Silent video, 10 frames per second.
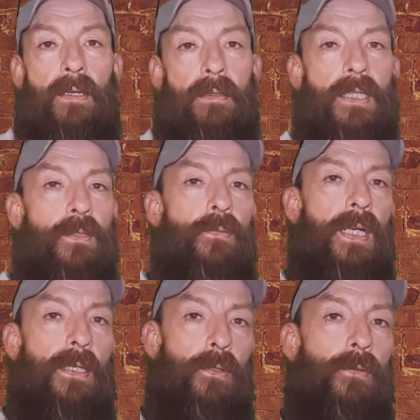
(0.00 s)
That's what
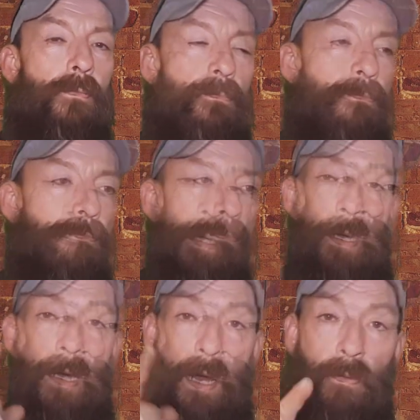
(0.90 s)
I do.
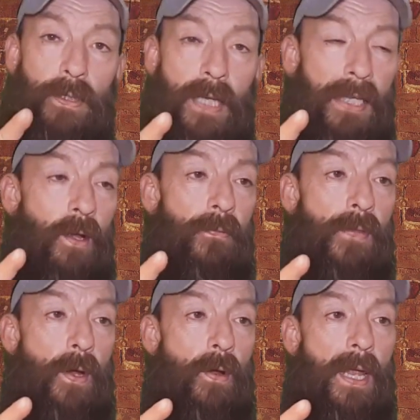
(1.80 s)
I will sign off
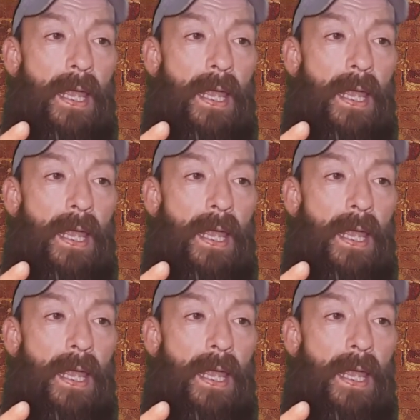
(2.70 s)
there,